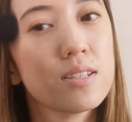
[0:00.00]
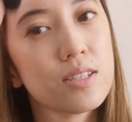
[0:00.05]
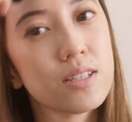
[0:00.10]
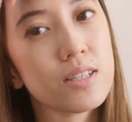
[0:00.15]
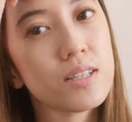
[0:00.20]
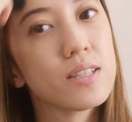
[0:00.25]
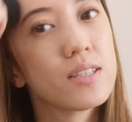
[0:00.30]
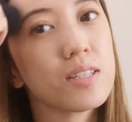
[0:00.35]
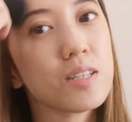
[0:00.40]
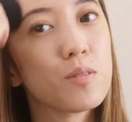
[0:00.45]

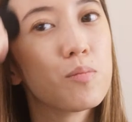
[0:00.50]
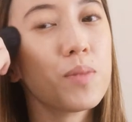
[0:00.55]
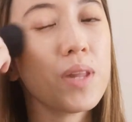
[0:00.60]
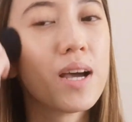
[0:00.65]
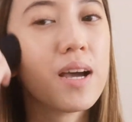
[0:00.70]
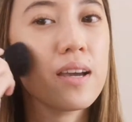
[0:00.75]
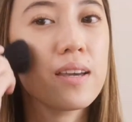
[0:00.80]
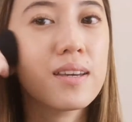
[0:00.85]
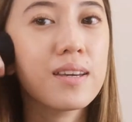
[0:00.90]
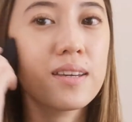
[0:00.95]
just
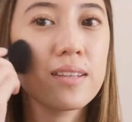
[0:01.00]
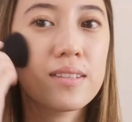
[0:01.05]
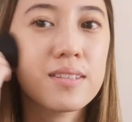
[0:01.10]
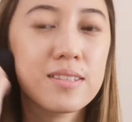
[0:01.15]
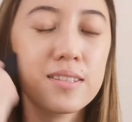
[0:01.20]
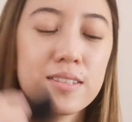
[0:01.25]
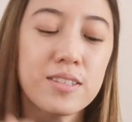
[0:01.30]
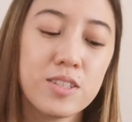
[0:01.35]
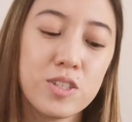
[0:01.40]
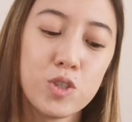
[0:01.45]
apply it
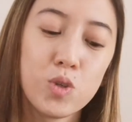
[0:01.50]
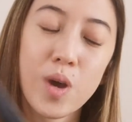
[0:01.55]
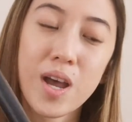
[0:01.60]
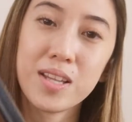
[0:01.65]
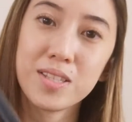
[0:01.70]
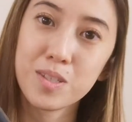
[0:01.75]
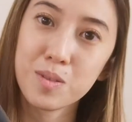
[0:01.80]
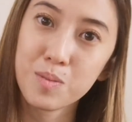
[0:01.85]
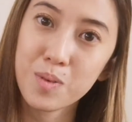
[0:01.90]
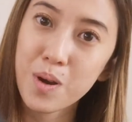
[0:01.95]
to
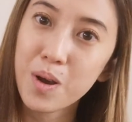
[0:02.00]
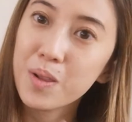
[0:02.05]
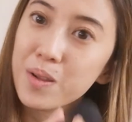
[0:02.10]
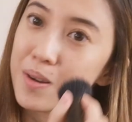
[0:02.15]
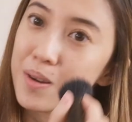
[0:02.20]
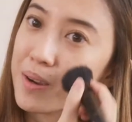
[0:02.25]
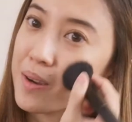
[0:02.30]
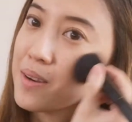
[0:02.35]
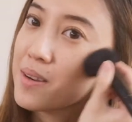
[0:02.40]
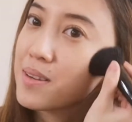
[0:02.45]
add some
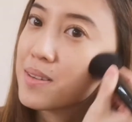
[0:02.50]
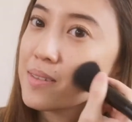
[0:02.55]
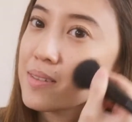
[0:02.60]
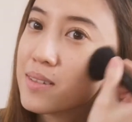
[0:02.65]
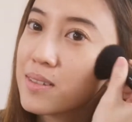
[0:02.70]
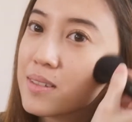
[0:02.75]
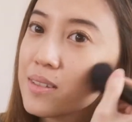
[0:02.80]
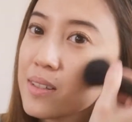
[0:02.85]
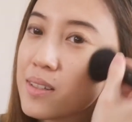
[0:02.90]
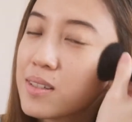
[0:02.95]
color
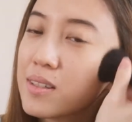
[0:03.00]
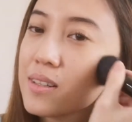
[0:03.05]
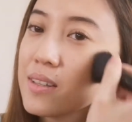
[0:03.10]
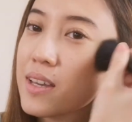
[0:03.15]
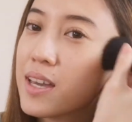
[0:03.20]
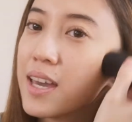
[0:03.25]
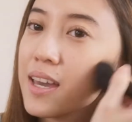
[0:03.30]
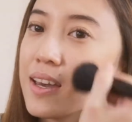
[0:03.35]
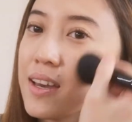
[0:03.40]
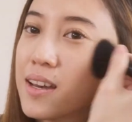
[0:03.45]

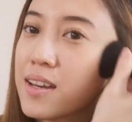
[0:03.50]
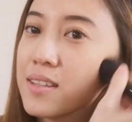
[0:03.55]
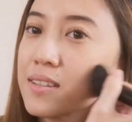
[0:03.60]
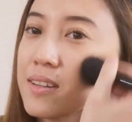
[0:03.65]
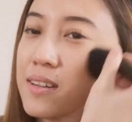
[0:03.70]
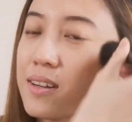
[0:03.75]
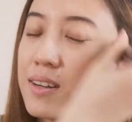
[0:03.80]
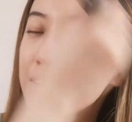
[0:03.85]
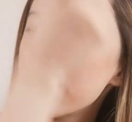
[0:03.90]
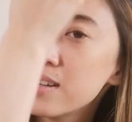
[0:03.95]
and
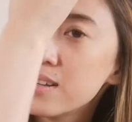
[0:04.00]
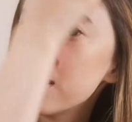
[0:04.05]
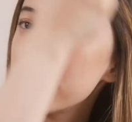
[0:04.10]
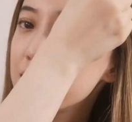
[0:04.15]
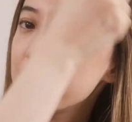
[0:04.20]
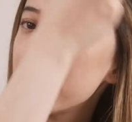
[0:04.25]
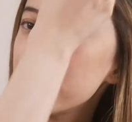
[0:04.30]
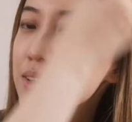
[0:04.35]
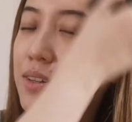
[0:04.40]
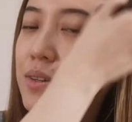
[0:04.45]

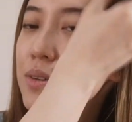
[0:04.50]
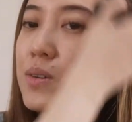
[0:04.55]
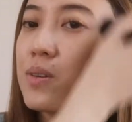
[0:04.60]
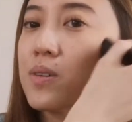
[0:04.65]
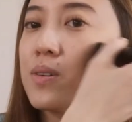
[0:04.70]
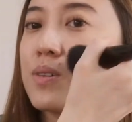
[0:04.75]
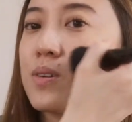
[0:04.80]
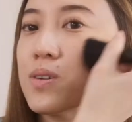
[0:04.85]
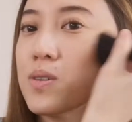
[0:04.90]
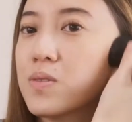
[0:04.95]

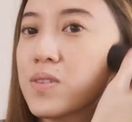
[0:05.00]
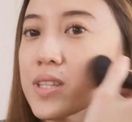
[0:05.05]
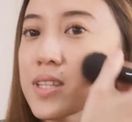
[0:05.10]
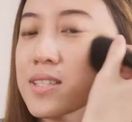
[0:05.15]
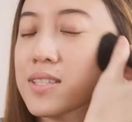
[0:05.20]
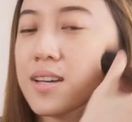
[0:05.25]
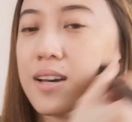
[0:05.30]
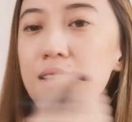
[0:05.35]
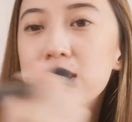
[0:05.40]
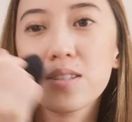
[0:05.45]
over
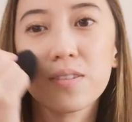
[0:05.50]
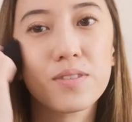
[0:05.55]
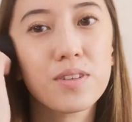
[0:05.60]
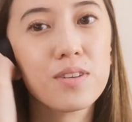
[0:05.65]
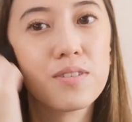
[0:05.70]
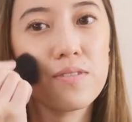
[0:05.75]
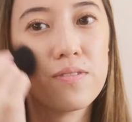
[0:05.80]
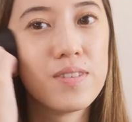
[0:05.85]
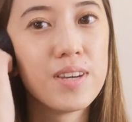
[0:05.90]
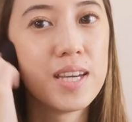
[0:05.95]
the sides of
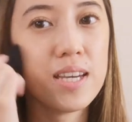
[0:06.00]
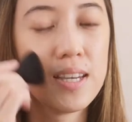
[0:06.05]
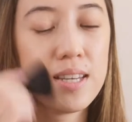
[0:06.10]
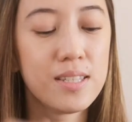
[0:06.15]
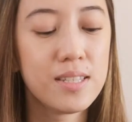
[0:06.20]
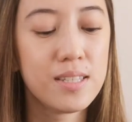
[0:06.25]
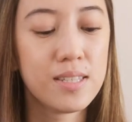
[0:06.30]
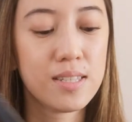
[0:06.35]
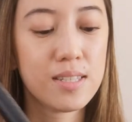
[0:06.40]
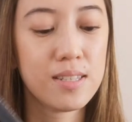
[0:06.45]
your
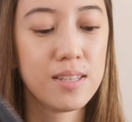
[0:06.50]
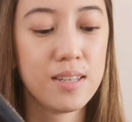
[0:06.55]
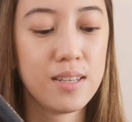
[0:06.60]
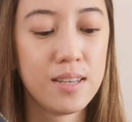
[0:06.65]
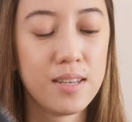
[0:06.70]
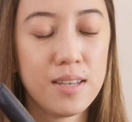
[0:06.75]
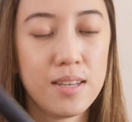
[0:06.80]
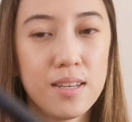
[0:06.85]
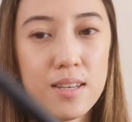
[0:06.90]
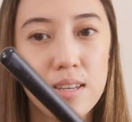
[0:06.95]
face,
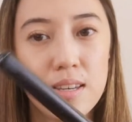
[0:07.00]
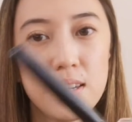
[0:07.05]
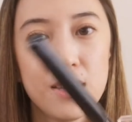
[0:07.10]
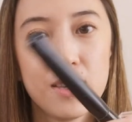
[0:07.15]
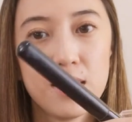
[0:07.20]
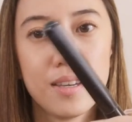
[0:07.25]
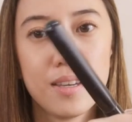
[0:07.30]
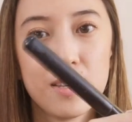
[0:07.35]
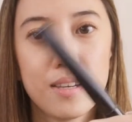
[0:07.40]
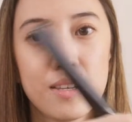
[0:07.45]

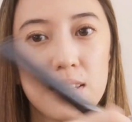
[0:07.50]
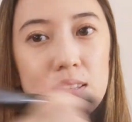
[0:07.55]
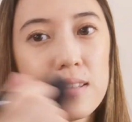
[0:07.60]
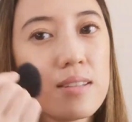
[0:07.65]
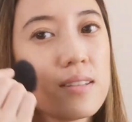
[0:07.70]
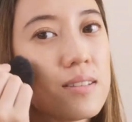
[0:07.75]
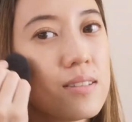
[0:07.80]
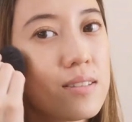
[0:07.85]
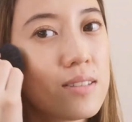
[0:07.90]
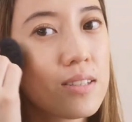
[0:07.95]
and
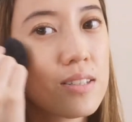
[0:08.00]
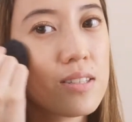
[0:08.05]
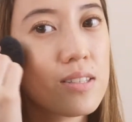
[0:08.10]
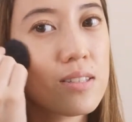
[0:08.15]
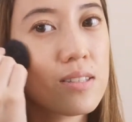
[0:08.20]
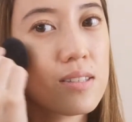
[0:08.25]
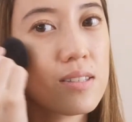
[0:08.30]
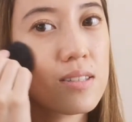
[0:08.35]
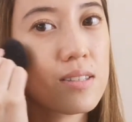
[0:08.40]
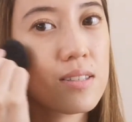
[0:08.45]
then just